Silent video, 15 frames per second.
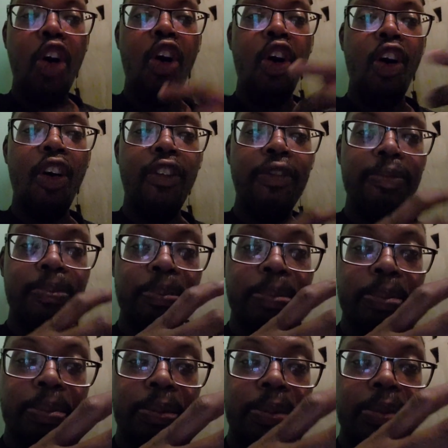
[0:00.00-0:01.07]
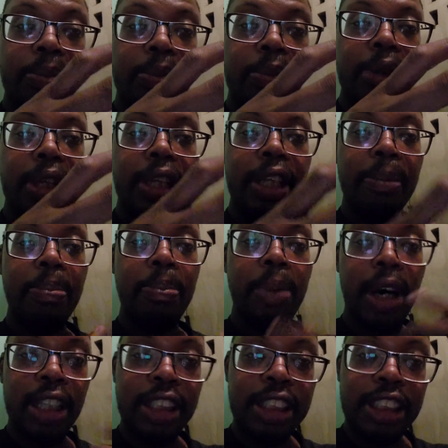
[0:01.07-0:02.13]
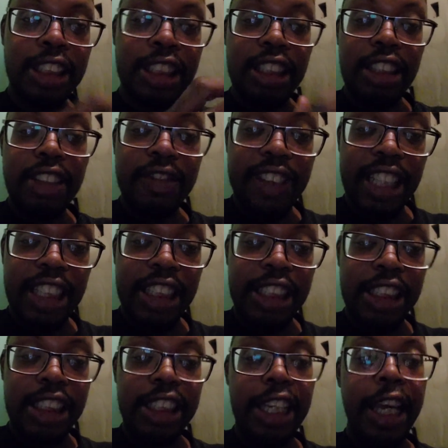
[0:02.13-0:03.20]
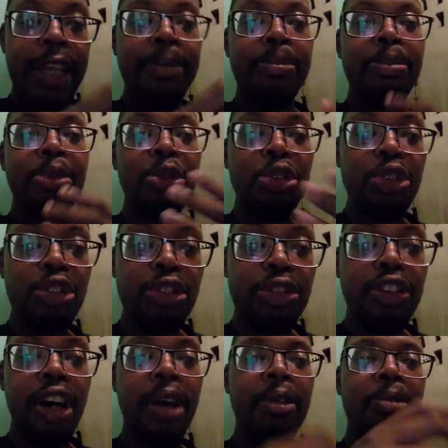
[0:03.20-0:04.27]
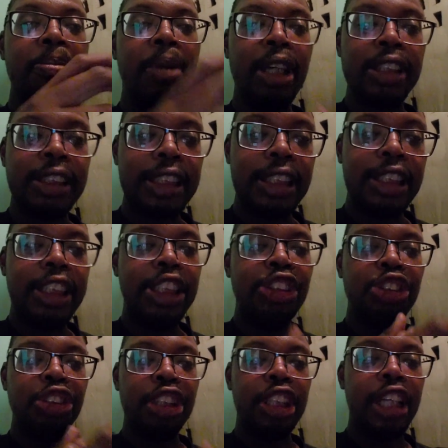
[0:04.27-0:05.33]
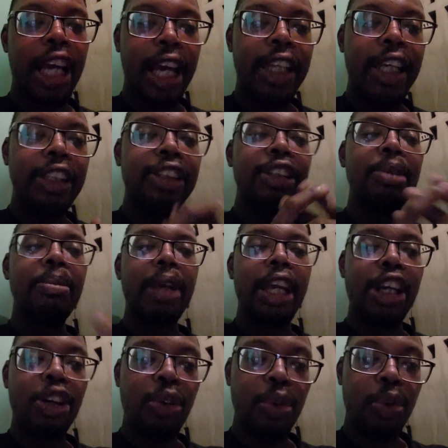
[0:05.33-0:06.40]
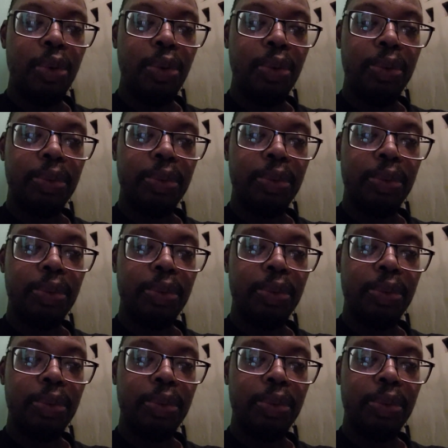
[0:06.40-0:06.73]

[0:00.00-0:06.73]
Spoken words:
of the bus service improve on buses in Trinidad and Tobago.